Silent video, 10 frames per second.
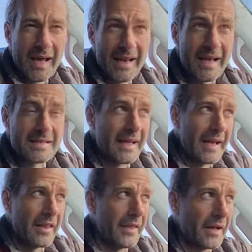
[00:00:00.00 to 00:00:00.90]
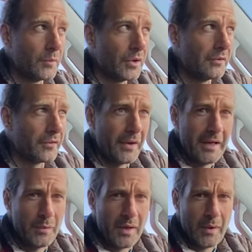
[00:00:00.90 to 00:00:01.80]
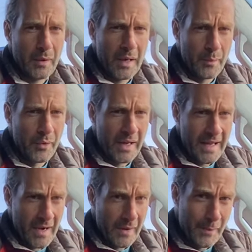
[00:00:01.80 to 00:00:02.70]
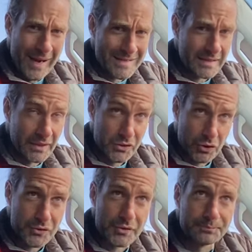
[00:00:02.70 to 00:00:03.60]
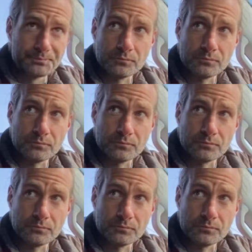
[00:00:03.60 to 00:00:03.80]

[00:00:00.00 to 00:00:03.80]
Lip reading: And that's the kind of thing I'm looking for anyway, quite kind of bright, airy, pastely shots.